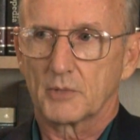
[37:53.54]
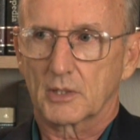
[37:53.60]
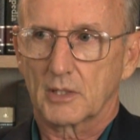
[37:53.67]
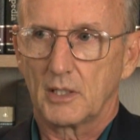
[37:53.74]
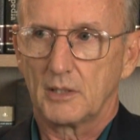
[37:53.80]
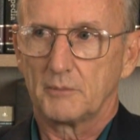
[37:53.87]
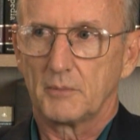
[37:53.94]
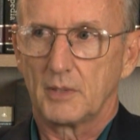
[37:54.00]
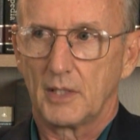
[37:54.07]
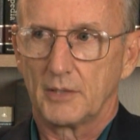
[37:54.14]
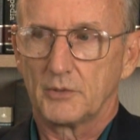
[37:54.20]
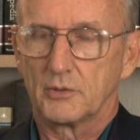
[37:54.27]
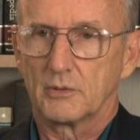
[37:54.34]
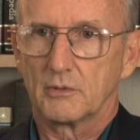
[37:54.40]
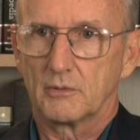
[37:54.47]
to come
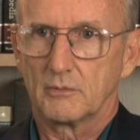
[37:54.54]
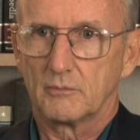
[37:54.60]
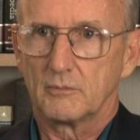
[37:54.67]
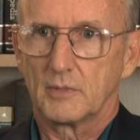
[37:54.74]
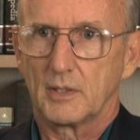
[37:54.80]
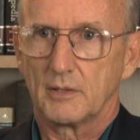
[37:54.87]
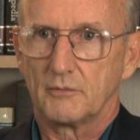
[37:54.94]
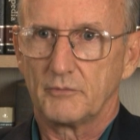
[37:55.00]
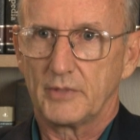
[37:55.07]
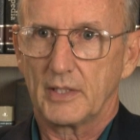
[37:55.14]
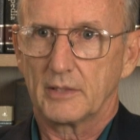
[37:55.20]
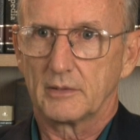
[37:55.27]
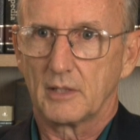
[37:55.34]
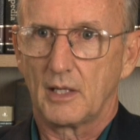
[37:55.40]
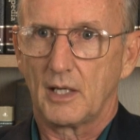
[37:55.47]
under
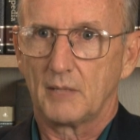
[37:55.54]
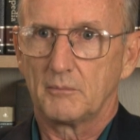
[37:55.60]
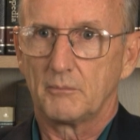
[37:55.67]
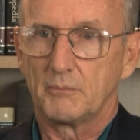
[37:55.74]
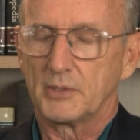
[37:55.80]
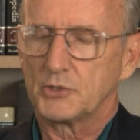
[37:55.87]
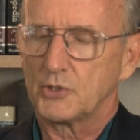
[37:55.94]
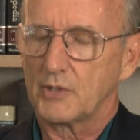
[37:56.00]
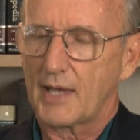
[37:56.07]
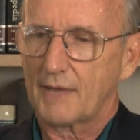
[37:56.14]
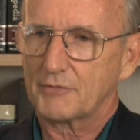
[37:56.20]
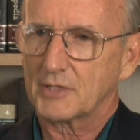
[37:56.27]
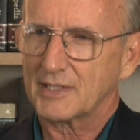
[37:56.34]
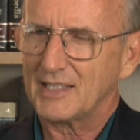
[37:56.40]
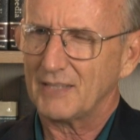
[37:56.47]
Vietnam, but you
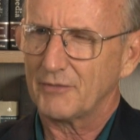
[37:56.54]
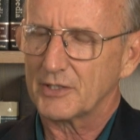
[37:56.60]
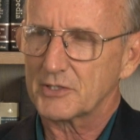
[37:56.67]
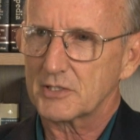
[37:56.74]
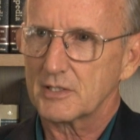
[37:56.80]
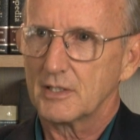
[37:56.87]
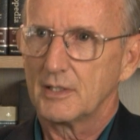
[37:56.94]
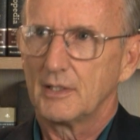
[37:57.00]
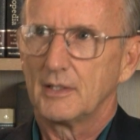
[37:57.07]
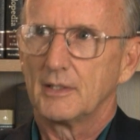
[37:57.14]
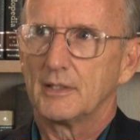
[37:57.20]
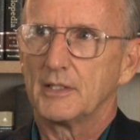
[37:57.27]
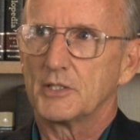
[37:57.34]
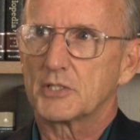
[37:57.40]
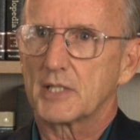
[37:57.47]
have to give us,
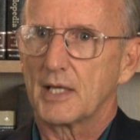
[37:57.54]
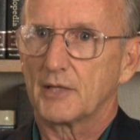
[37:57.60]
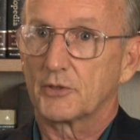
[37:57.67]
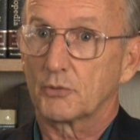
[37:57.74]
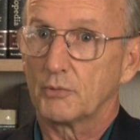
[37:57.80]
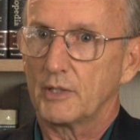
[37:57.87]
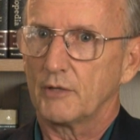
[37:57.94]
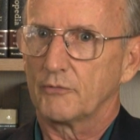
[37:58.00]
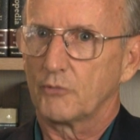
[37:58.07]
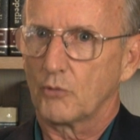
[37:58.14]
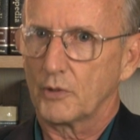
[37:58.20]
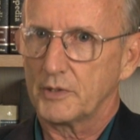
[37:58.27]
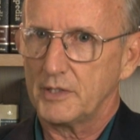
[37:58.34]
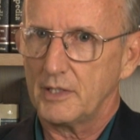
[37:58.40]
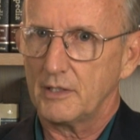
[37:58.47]
he said, 3 or
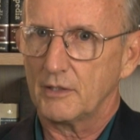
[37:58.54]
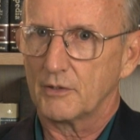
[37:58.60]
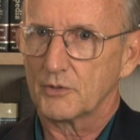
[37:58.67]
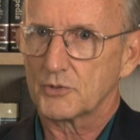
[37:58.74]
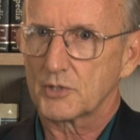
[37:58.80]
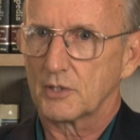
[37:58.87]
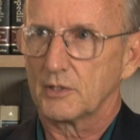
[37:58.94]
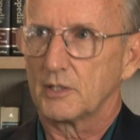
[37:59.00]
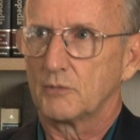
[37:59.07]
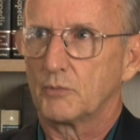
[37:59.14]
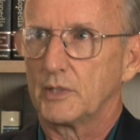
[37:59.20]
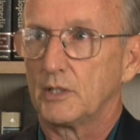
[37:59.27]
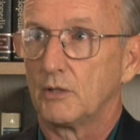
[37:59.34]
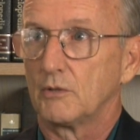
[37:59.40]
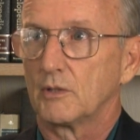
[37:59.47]
4 years so that
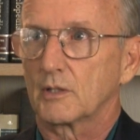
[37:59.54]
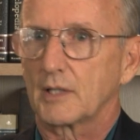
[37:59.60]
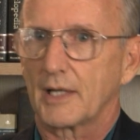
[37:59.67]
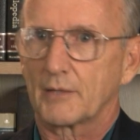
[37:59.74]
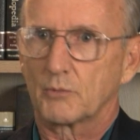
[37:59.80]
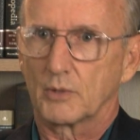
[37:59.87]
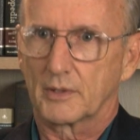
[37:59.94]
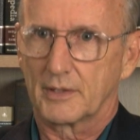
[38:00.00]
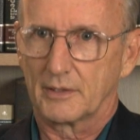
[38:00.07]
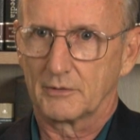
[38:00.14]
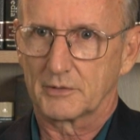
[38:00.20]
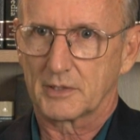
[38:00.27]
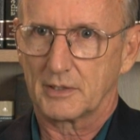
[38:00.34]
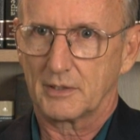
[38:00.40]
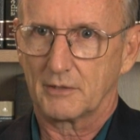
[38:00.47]
we don't look like we're
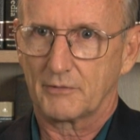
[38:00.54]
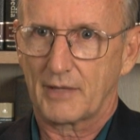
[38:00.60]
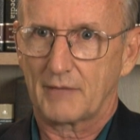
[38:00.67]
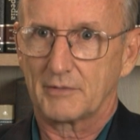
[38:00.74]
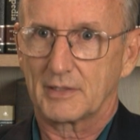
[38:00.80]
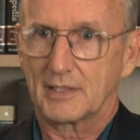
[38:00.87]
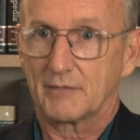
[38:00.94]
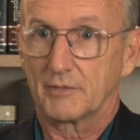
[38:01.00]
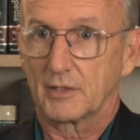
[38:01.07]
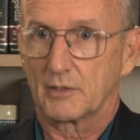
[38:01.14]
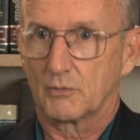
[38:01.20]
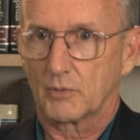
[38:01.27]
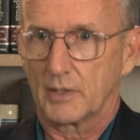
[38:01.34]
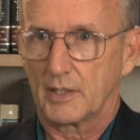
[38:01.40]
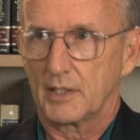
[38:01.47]
guilty of having given it
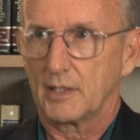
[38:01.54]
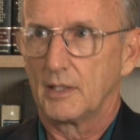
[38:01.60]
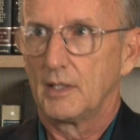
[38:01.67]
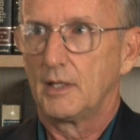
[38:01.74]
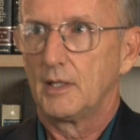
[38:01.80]
away